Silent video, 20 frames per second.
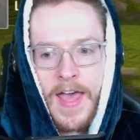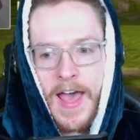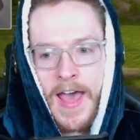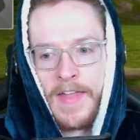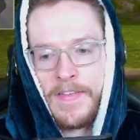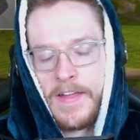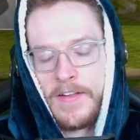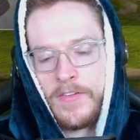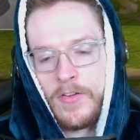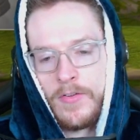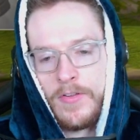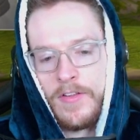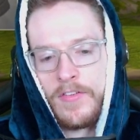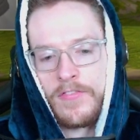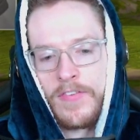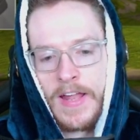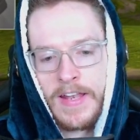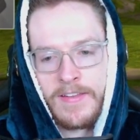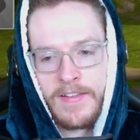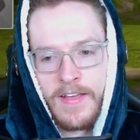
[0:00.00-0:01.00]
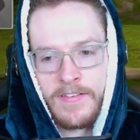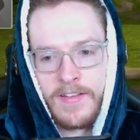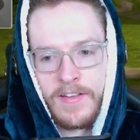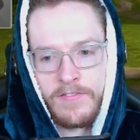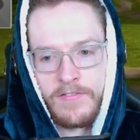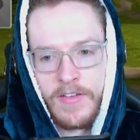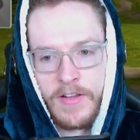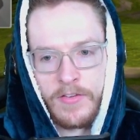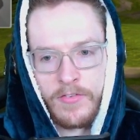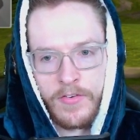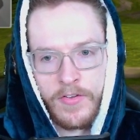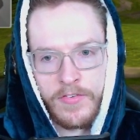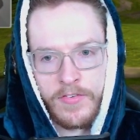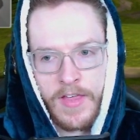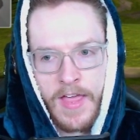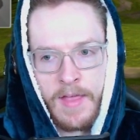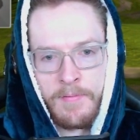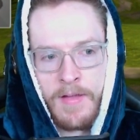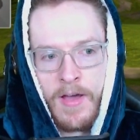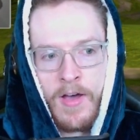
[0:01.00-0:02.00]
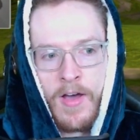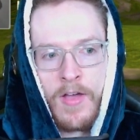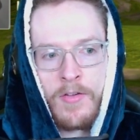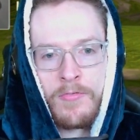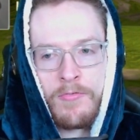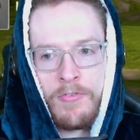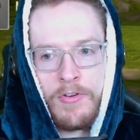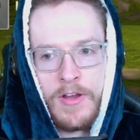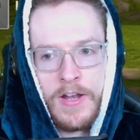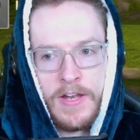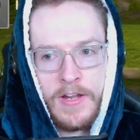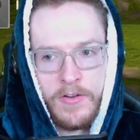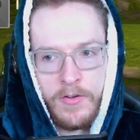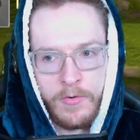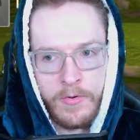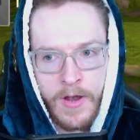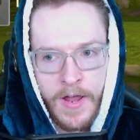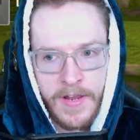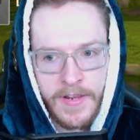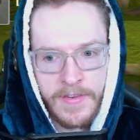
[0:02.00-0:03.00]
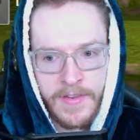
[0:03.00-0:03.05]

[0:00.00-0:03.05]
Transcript: and they do these fantastic things on this game. Now, I really do like